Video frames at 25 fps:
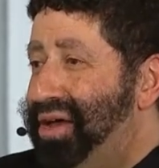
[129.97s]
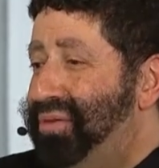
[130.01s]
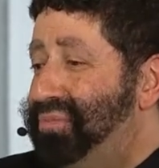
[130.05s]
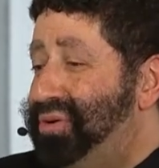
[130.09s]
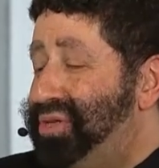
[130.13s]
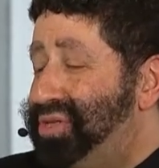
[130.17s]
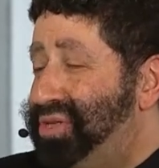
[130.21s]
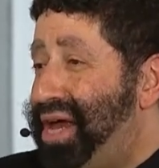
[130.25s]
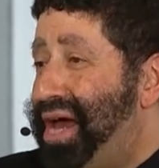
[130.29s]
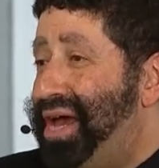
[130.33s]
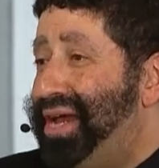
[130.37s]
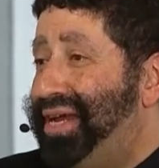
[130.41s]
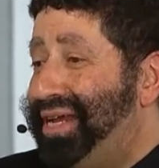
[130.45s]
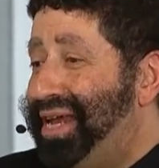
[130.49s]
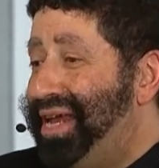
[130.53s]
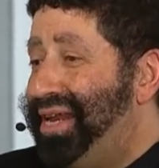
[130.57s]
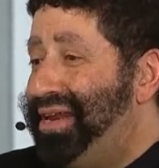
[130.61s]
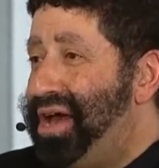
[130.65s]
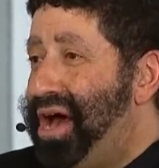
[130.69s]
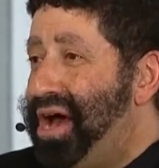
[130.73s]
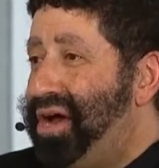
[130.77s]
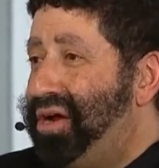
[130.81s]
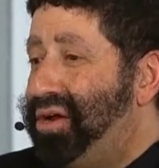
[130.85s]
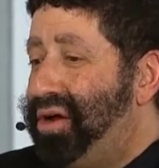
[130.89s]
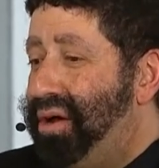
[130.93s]
Messiah
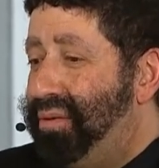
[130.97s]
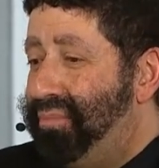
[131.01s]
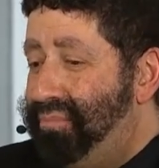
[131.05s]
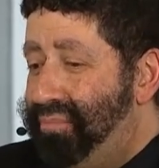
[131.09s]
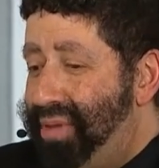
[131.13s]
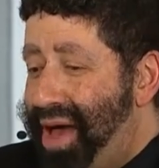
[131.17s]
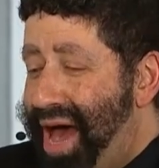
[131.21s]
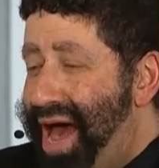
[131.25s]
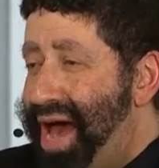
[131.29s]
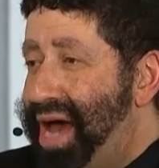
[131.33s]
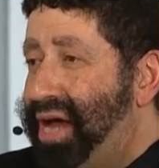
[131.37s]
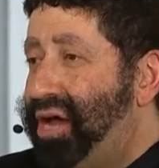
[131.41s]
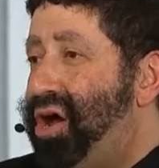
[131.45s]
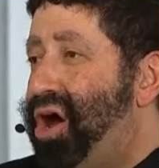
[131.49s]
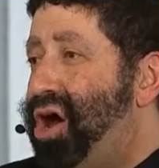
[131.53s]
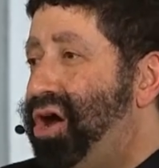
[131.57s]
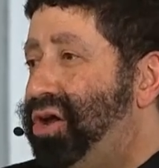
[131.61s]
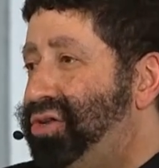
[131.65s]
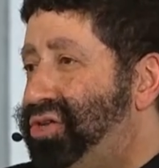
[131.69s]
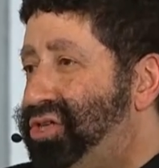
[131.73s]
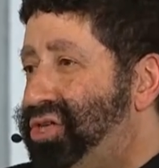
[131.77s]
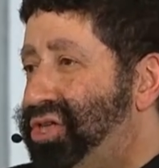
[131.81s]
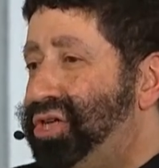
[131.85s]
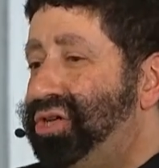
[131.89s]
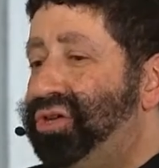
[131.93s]
cannot come back
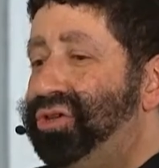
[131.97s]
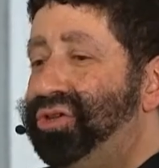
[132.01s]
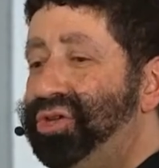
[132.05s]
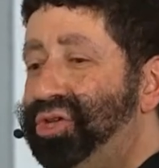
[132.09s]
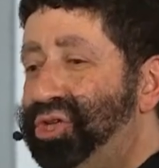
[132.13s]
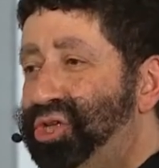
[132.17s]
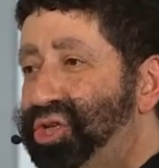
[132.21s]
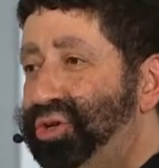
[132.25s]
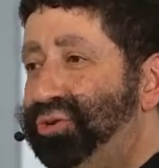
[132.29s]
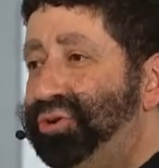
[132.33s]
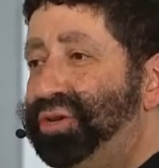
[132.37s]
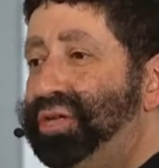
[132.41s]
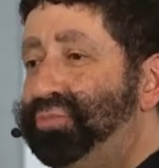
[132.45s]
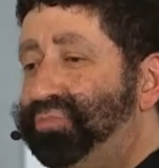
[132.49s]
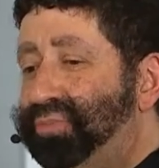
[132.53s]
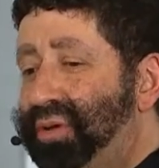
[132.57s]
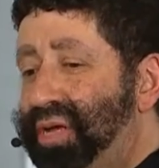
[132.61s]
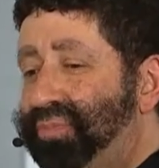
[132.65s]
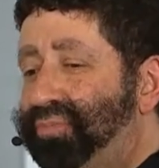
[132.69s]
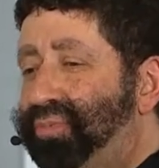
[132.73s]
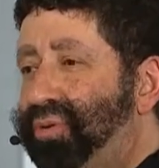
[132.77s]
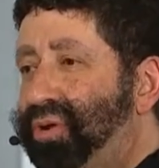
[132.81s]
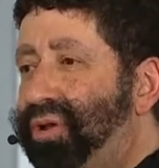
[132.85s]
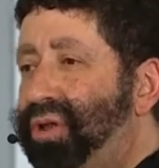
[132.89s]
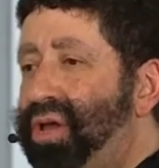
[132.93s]
until the Jewish
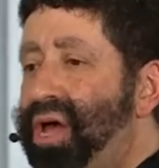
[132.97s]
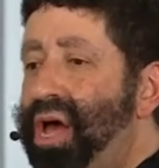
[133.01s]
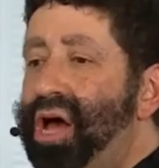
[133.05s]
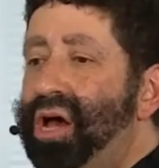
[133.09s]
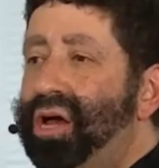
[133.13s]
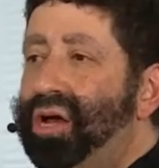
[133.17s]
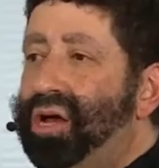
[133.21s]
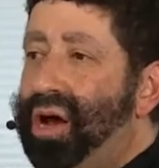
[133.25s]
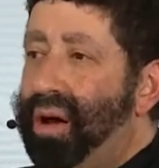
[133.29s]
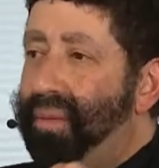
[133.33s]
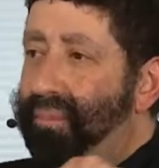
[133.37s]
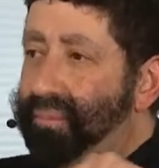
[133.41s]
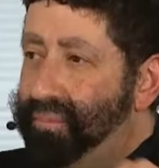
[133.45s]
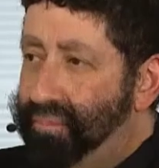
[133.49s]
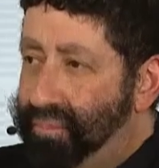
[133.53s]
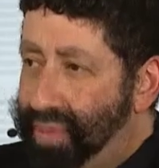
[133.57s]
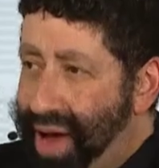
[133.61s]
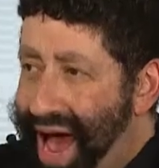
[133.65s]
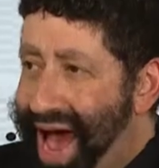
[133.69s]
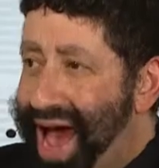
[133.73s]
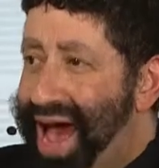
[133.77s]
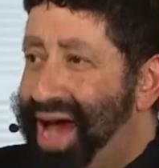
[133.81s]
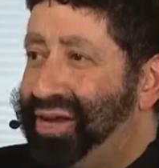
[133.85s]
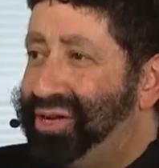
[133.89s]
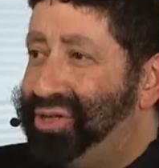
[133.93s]
people come
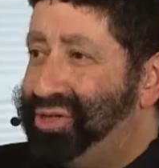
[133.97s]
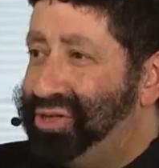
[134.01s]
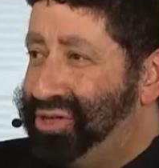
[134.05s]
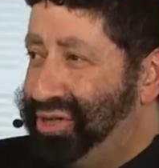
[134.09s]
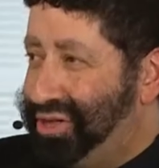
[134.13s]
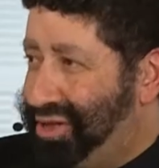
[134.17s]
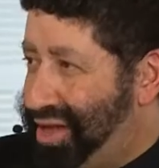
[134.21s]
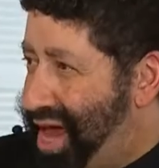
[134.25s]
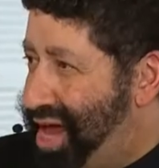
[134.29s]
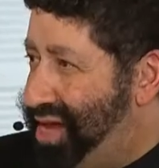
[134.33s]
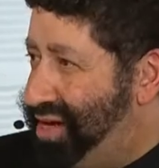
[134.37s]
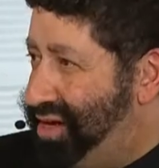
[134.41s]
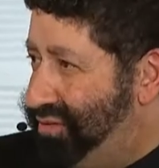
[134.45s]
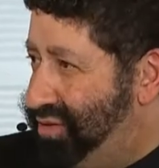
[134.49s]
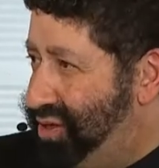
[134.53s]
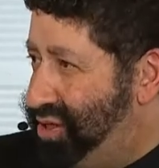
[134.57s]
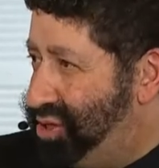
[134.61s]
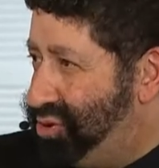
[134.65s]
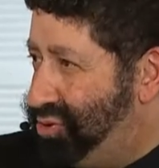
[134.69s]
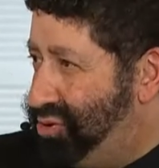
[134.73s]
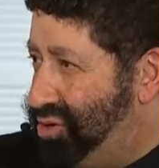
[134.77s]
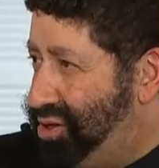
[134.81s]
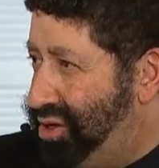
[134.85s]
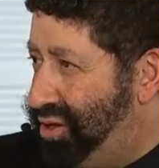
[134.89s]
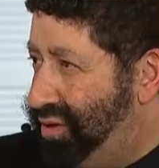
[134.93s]
back to the land of
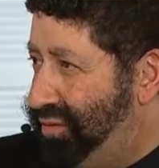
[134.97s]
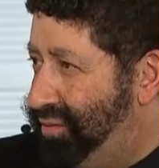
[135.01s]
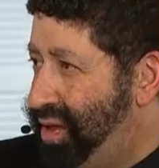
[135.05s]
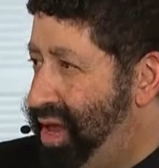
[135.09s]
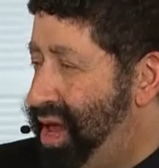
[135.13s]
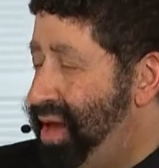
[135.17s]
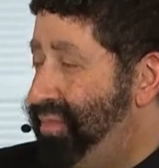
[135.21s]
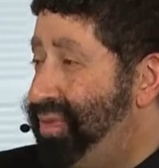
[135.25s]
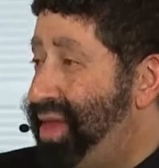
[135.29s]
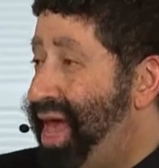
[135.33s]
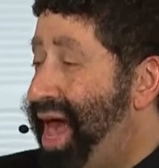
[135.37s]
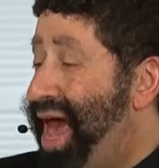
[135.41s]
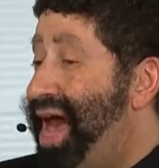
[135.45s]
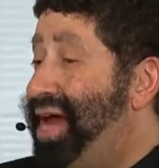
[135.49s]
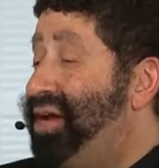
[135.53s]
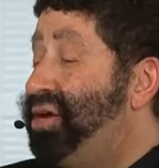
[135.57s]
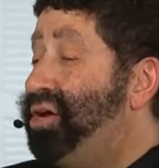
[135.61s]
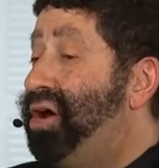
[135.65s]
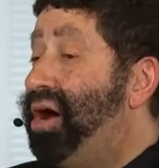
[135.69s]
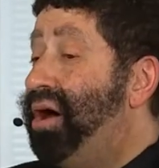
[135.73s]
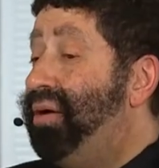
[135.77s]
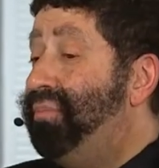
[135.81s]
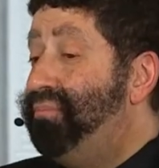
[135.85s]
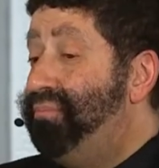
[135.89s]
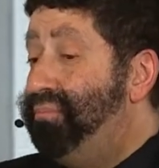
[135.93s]
Israel and
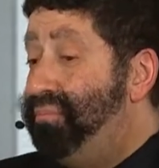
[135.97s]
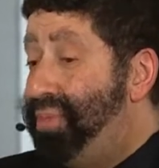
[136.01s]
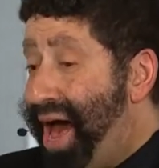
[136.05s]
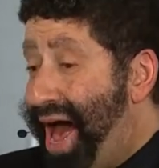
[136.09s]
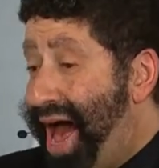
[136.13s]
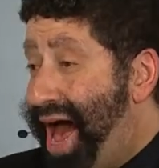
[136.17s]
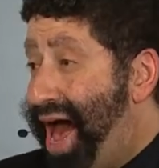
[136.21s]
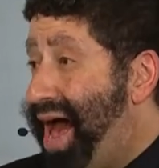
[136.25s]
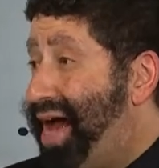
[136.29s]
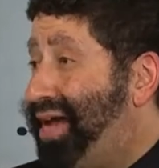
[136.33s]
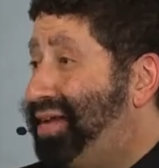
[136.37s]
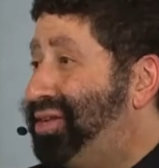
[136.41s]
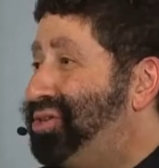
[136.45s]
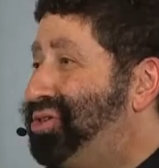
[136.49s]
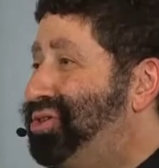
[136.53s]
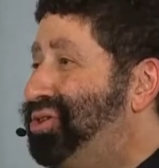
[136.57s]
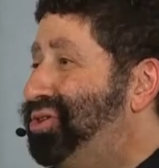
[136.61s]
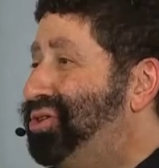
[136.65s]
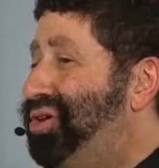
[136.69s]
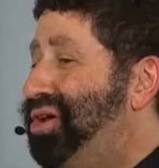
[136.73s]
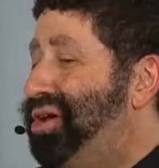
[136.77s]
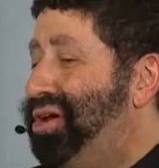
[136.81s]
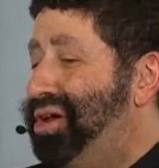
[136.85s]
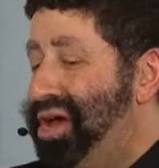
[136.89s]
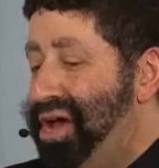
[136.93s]
come back
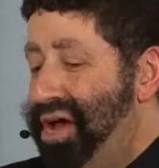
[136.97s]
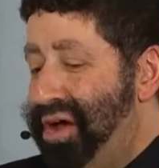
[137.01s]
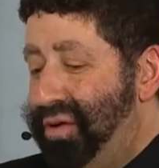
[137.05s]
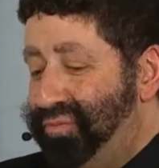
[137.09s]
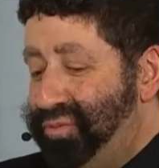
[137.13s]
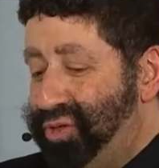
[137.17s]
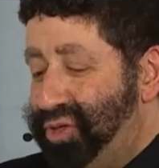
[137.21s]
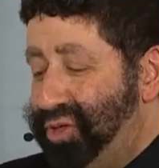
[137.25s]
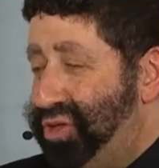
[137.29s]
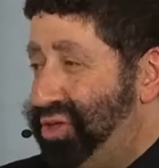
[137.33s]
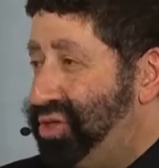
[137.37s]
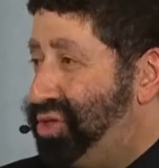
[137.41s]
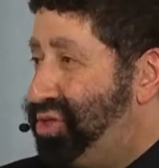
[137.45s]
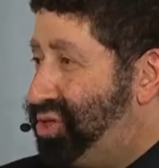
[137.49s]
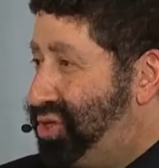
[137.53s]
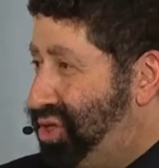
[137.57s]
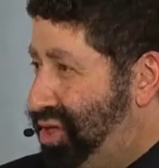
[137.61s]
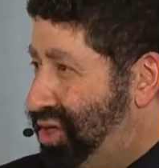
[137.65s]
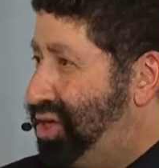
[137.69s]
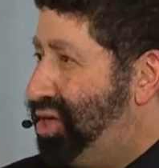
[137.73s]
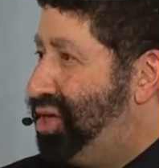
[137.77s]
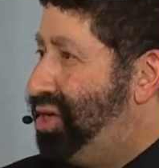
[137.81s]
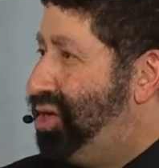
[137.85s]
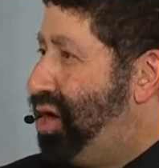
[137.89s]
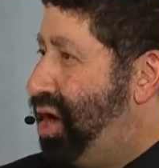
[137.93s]
to the
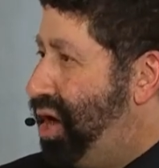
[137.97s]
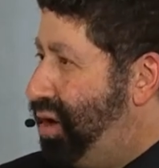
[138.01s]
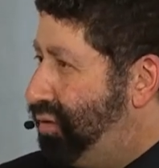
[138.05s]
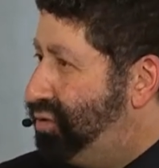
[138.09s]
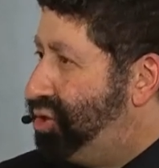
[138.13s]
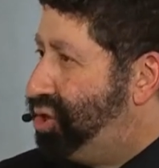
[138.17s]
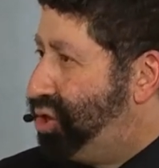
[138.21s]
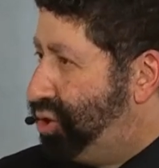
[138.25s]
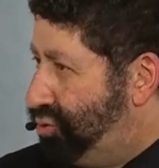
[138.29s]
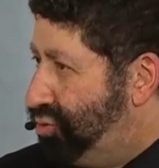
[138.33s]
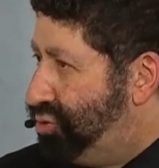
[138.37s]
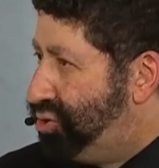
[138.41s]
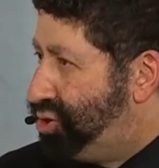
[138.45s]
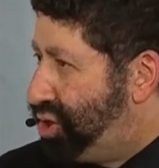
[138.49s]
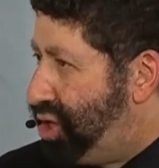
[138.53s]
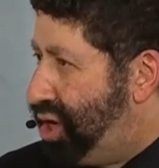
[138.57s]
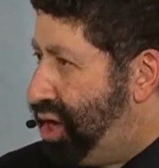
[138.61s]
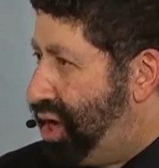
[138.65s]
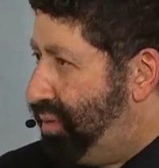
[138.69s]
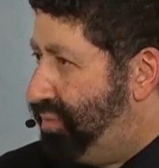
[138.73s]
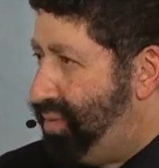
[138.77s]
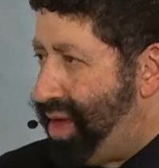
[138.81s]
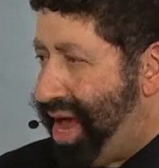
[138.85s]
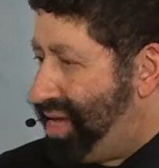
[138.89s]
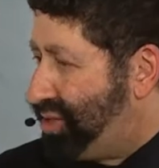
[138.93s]
city of
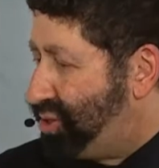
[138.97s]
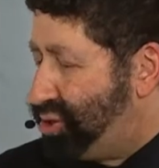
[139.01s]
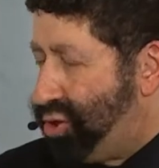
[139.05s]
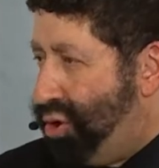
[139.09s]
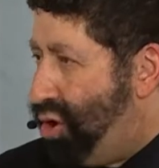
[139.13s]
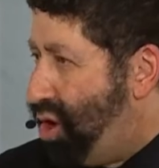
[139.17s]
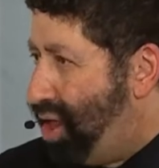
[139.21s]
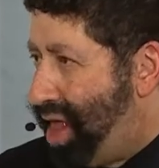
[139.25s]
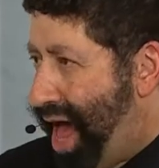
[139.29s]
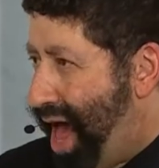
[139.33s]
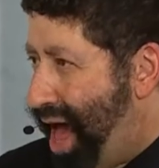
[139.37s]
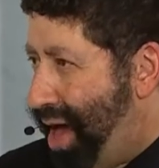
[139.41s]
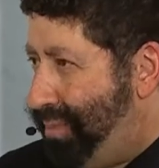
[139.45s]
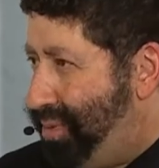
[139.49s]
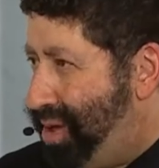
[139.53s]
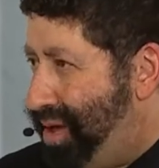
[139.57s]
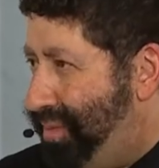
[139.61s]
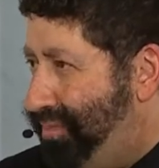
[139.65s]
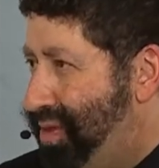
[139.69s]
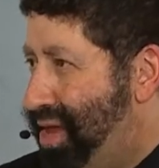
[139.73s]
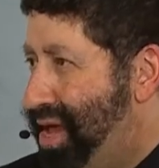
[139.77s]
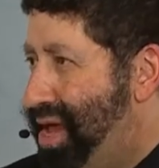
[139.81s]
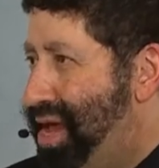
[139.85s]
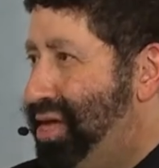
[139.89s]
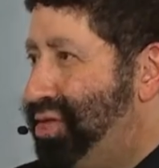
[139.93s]
Jerusalem. Has to all
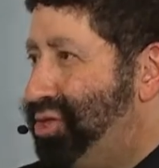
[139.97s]
happen.